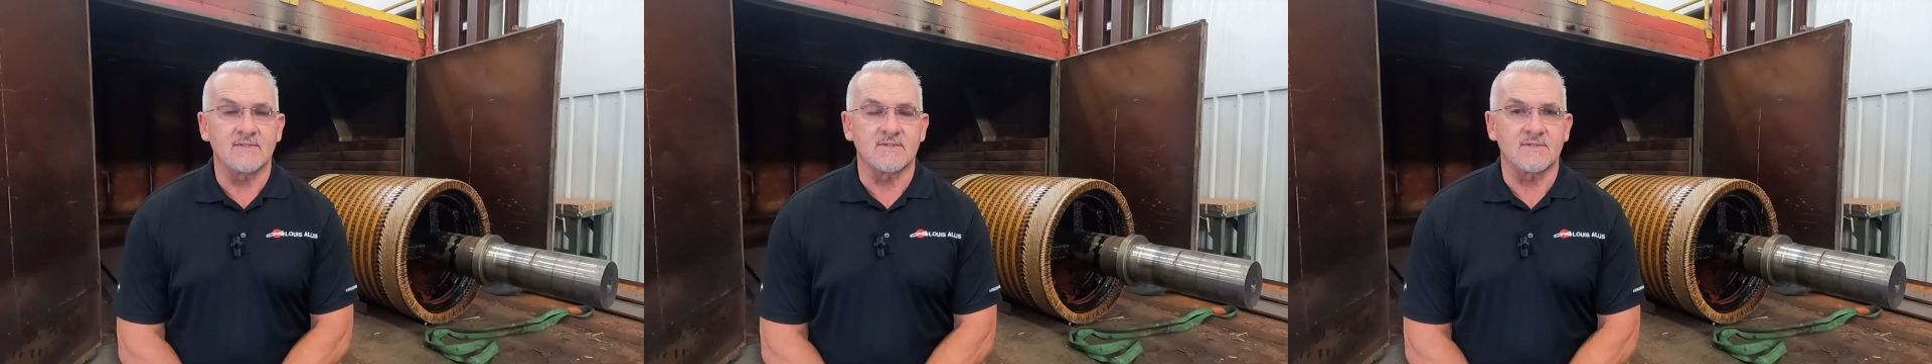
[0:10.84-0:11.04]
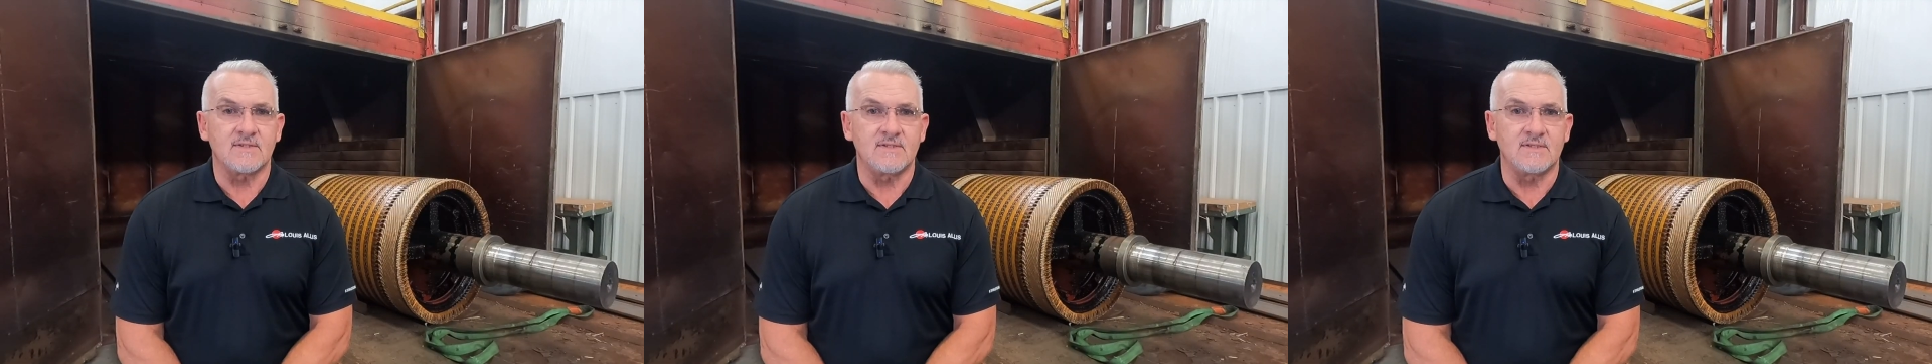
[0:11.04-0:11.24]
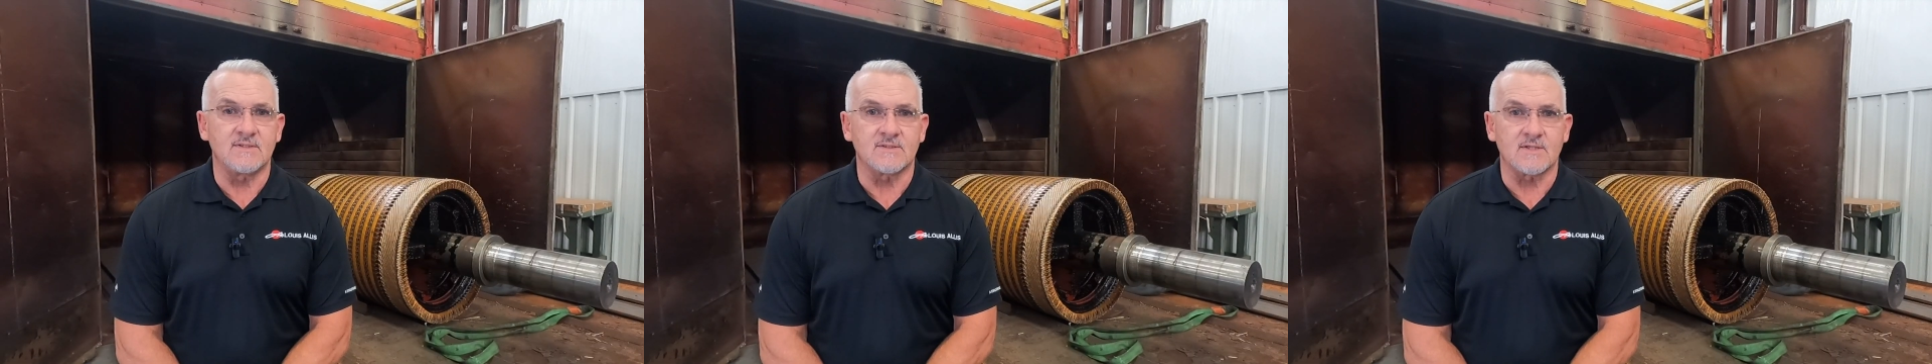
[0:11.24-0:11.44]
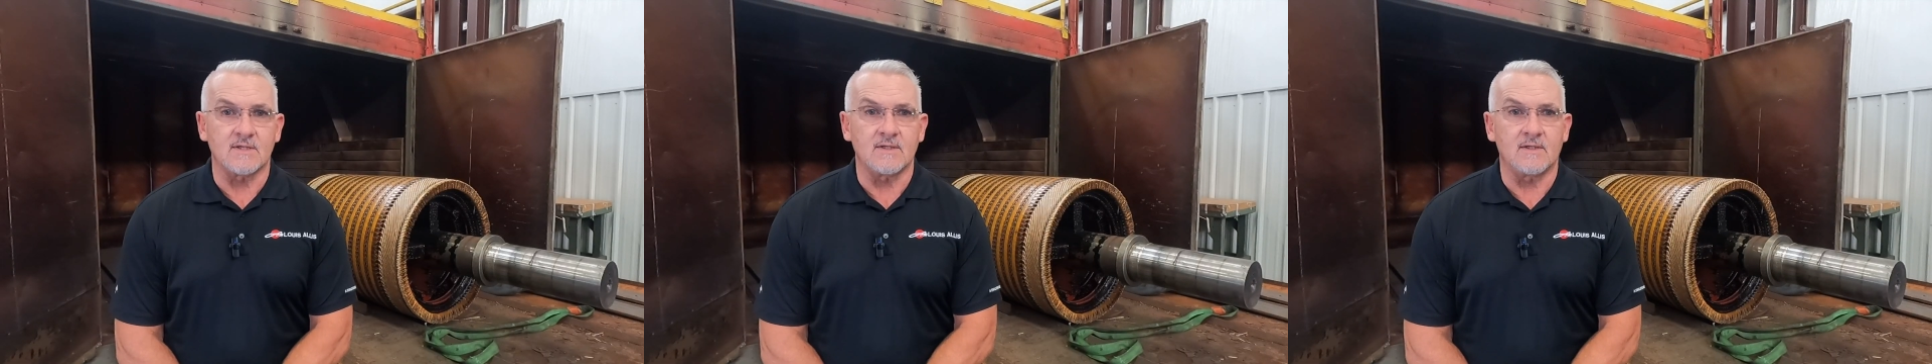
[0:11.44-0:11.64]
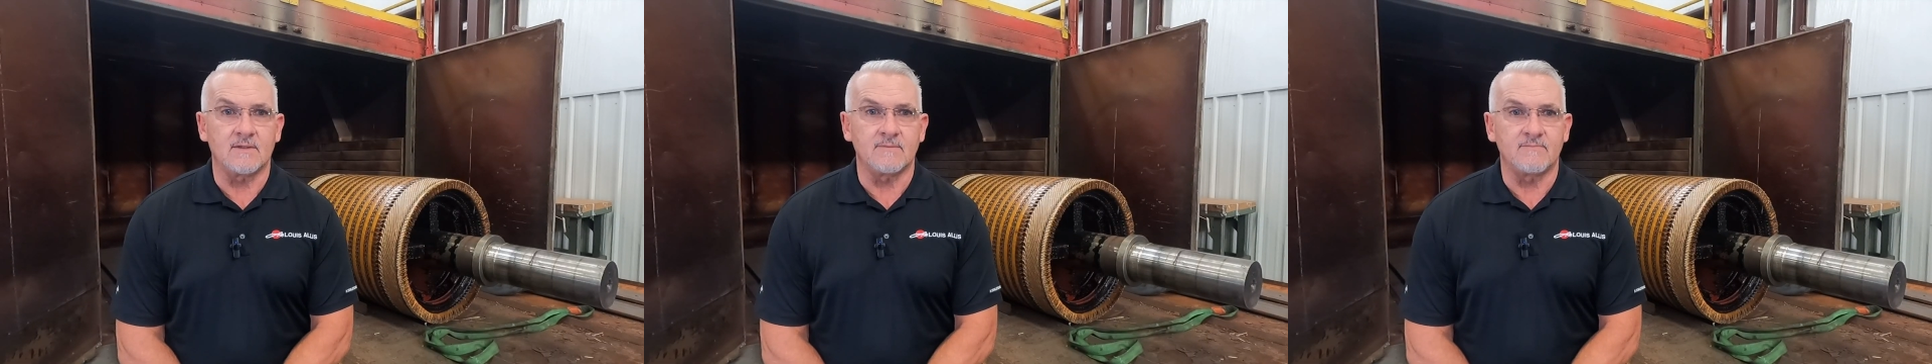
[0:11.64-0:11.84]
has these
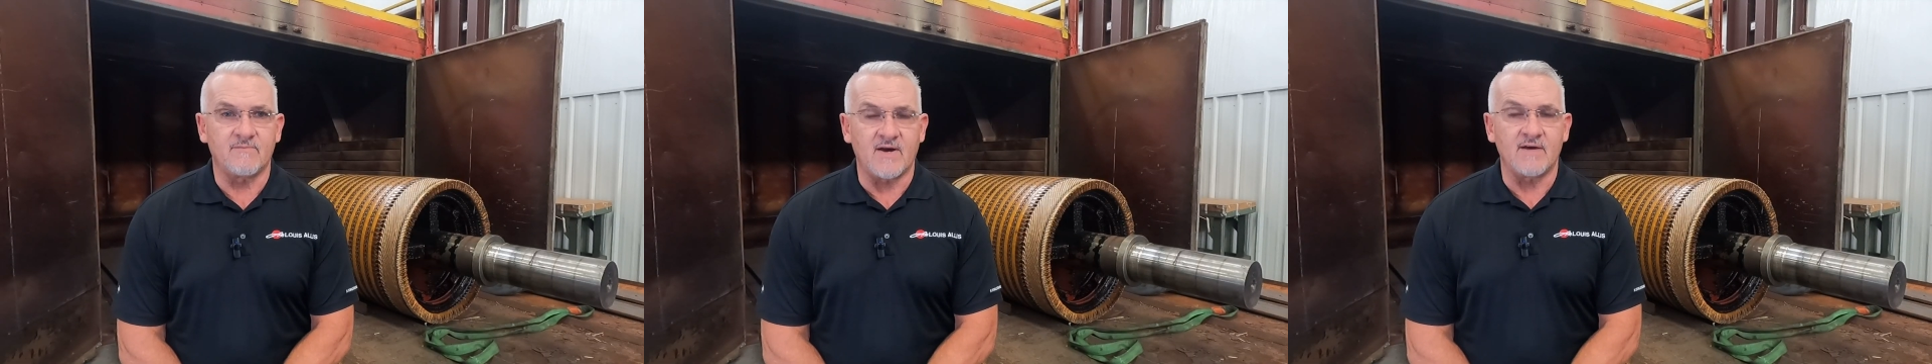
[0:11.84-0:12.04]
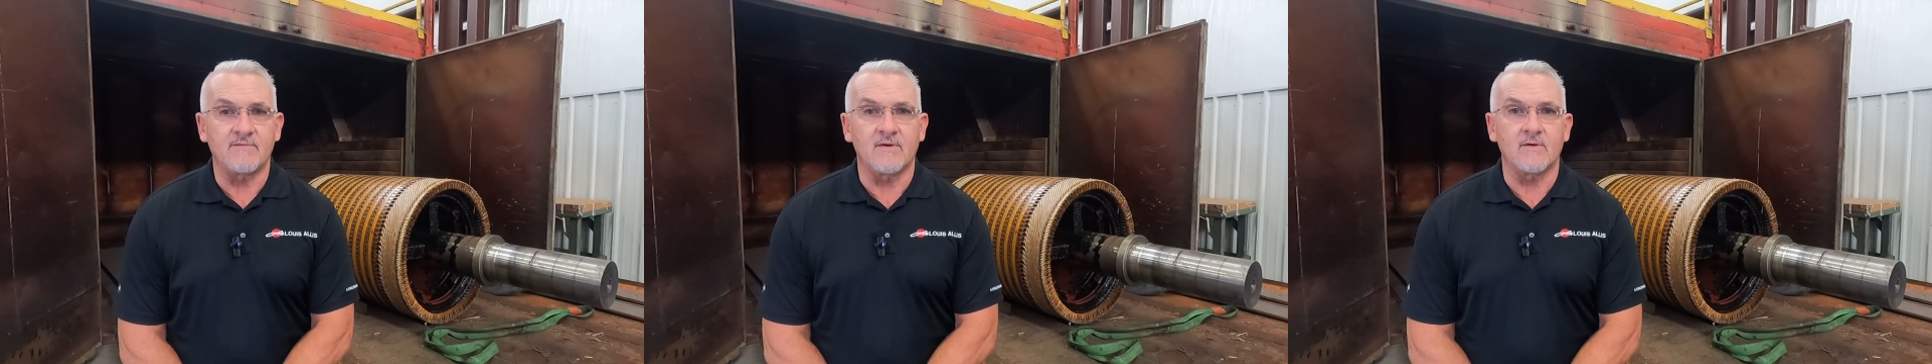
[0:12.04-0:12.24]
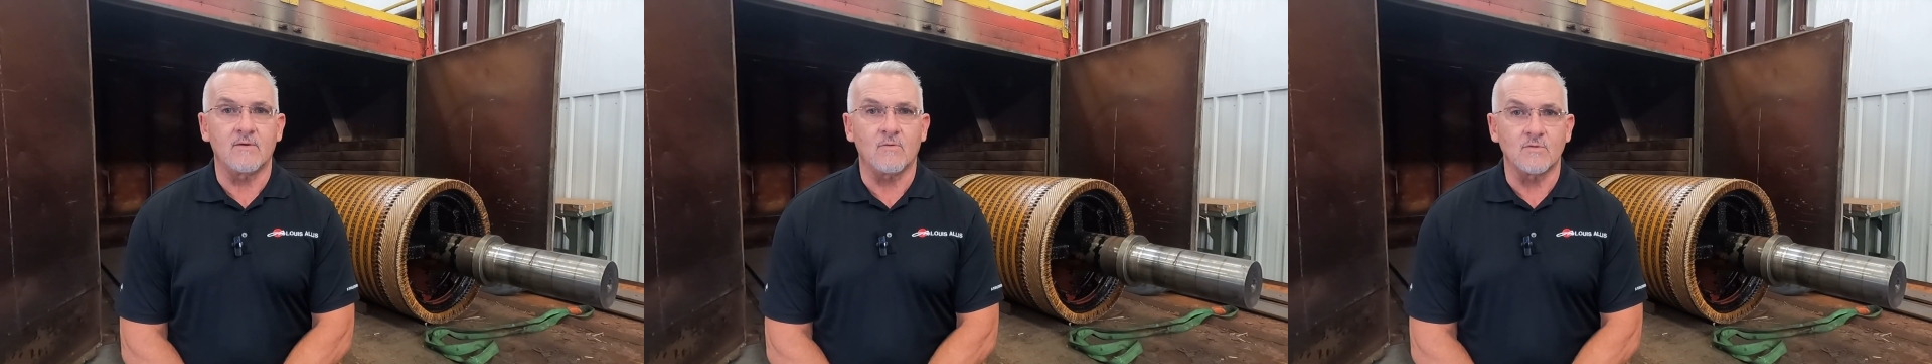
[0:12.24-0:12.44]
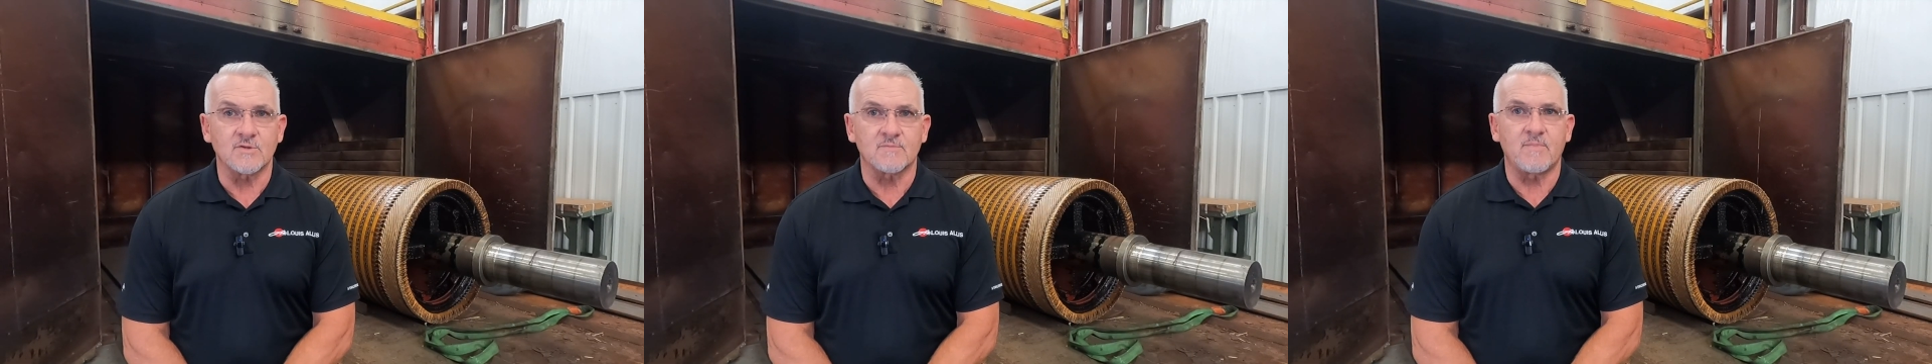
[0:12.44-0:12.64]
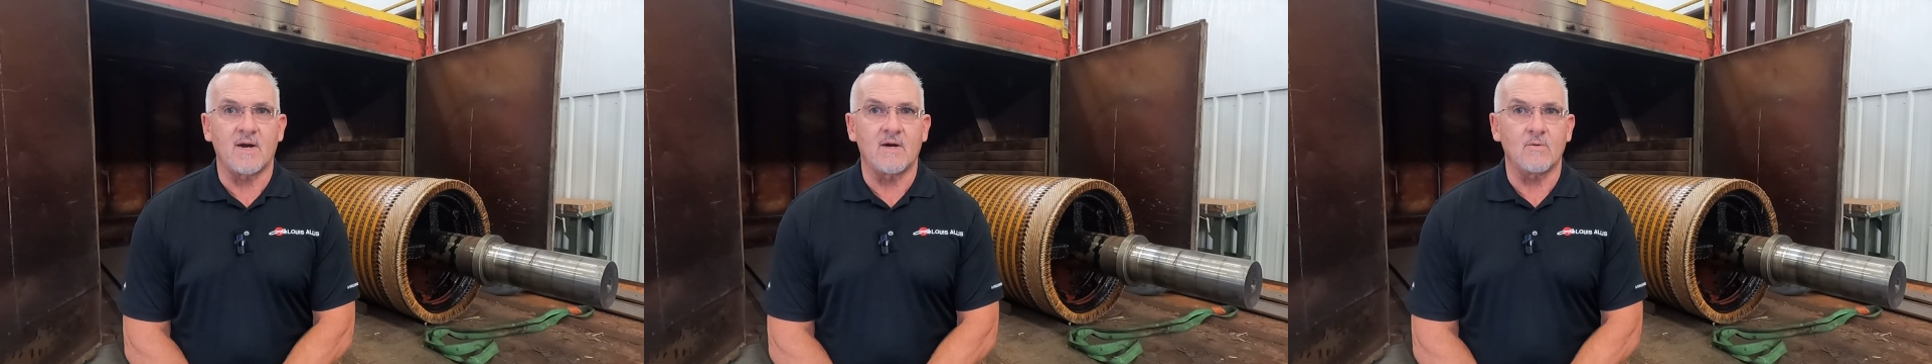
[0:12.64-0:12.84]
uh, 500
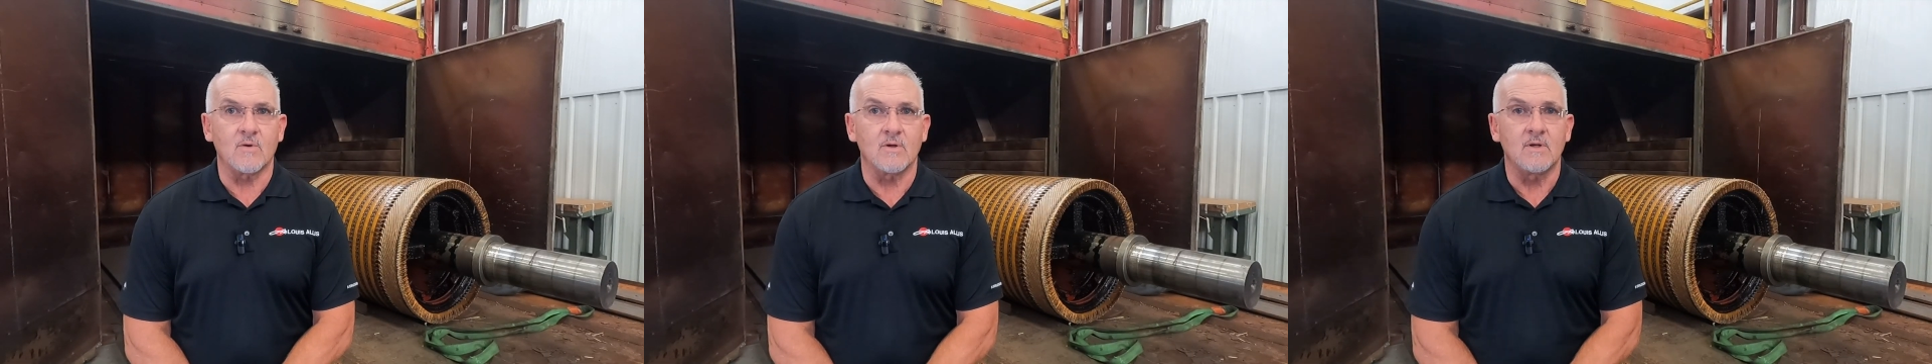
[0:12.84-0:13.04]
horsepower,